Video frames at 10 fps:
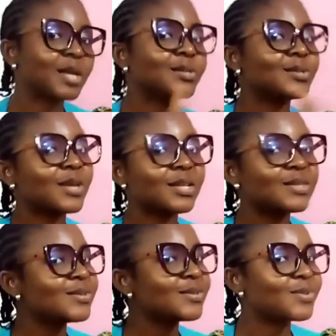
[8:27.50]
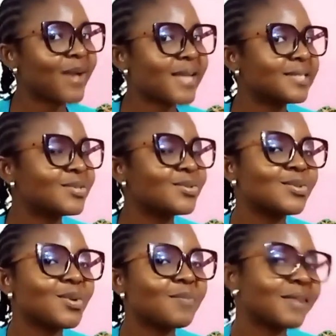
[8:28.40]
Do not use white to
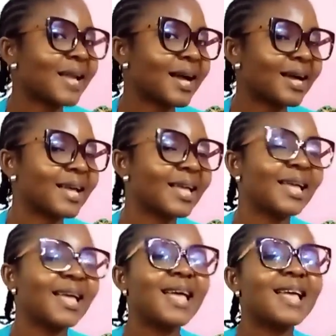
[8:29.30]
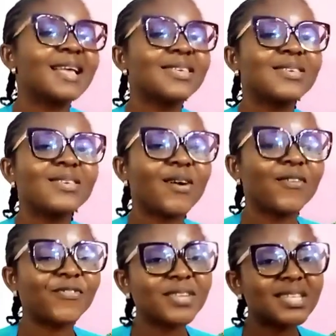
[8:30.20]
sew black.
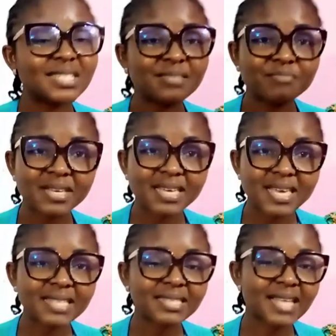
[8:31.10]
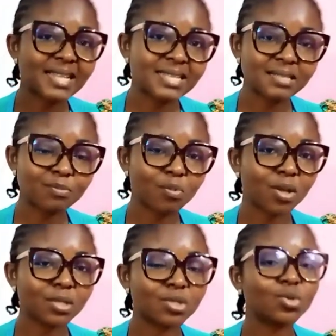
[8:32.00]
Your finishing begins at this
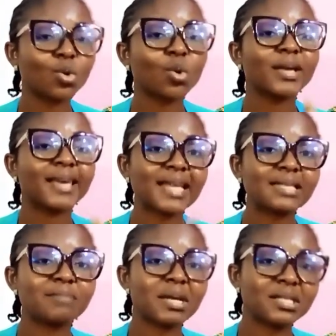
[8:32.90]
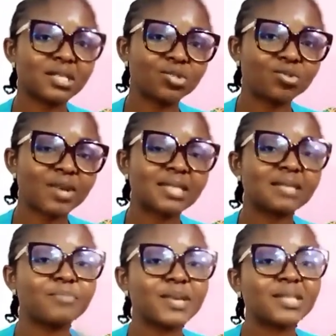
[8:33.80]
point. So get matching threads
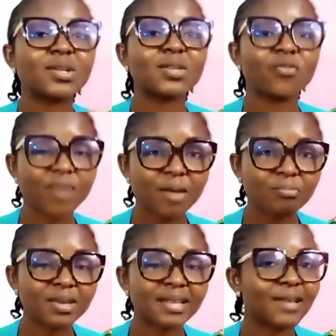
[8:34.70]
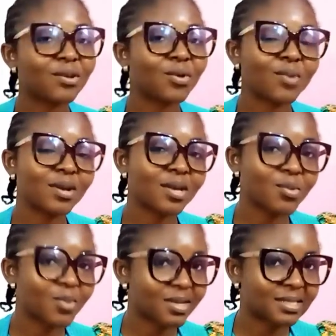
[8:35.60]
based on the fabric that you're working with.